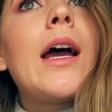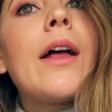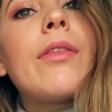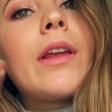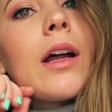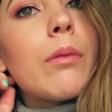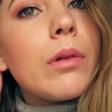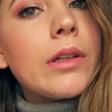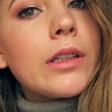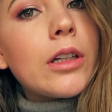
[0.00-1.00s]
and then I
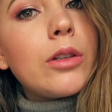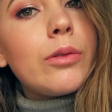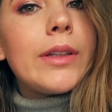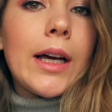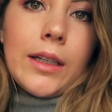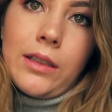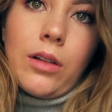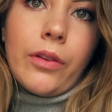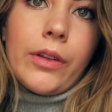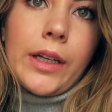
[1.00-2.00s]
will include that
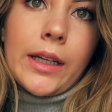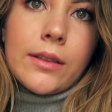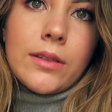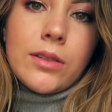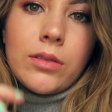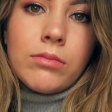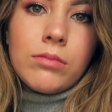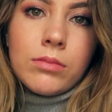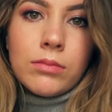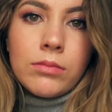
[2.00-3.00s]
on the next
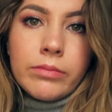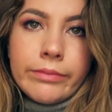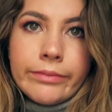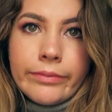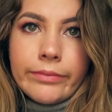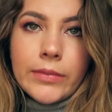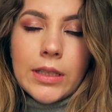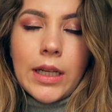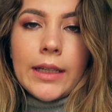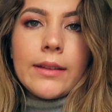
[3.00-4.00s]

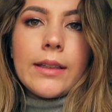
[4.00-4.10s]
slide